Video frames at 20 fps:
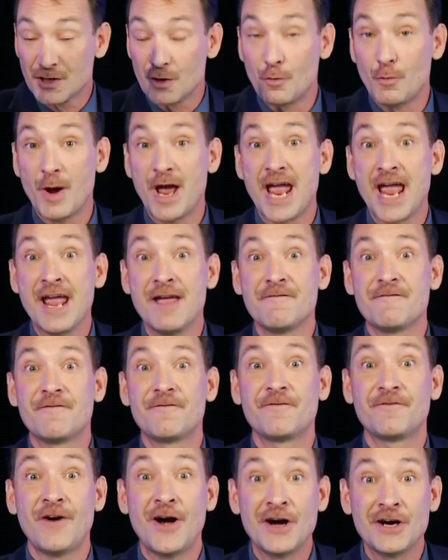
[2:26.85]
the wave
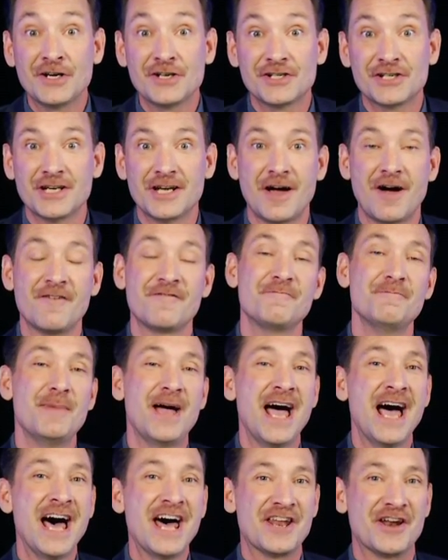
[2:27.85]
function of
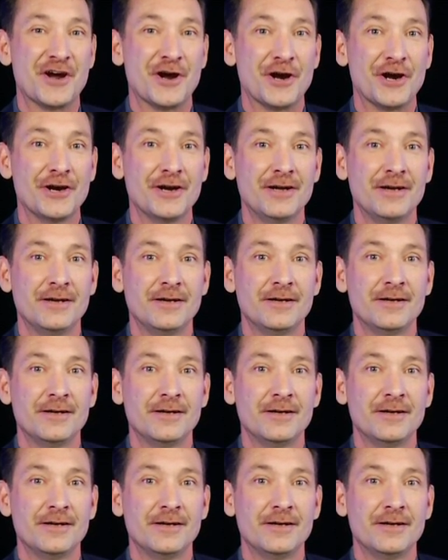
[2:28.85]
matter